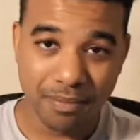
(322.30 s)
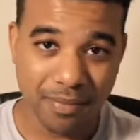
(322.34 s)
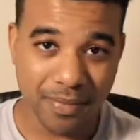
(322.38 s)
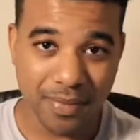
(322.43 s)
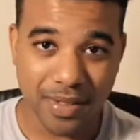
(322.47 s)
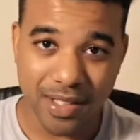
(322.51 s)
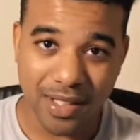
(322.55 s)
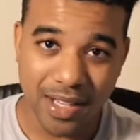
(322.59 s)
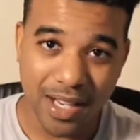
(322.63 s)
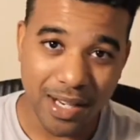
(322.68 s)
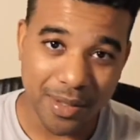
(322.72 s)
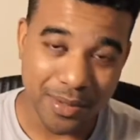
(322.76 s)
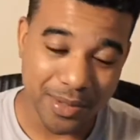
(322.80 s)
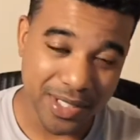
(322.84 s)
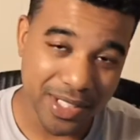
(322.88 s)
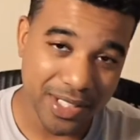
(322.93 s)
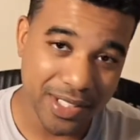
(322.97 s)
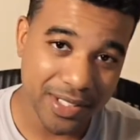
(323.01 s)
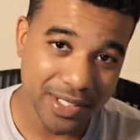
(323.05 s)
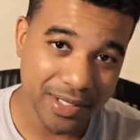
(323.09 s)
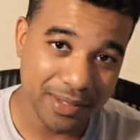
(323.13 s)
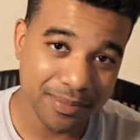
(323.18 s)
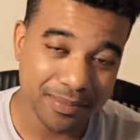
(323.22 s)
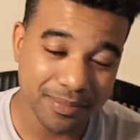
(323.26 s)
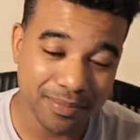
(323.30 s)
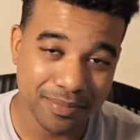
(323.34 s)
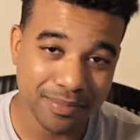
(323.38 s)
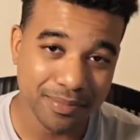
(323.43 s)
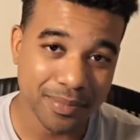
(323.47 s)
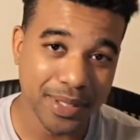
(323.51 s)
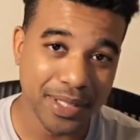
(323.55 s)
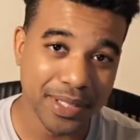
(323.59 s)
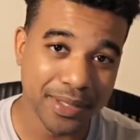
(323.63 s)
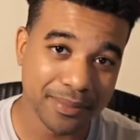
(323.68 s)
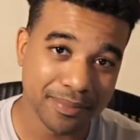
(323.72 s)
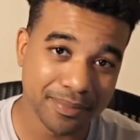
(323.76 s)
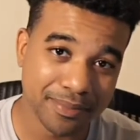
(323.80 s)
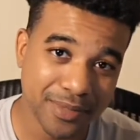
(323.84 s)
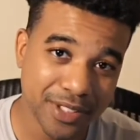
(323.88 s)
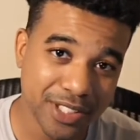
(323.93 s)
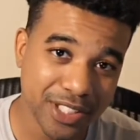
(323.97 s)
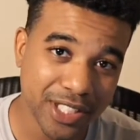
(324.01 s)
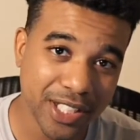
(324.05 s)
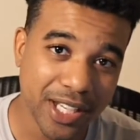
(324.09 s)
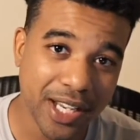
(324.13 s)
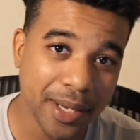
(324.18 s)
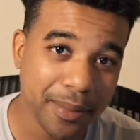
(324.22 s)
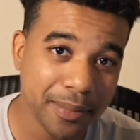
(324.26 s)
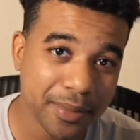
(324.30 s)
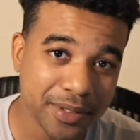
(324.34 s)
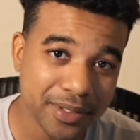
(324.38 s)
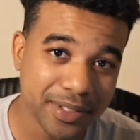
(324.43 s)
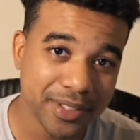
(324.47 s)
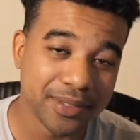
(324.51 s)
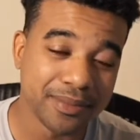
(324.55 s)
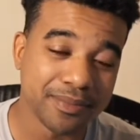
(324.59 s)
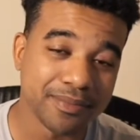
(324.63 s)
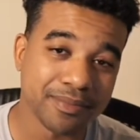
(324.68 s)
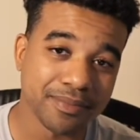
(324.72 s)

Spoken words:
I was heated, but shit happens.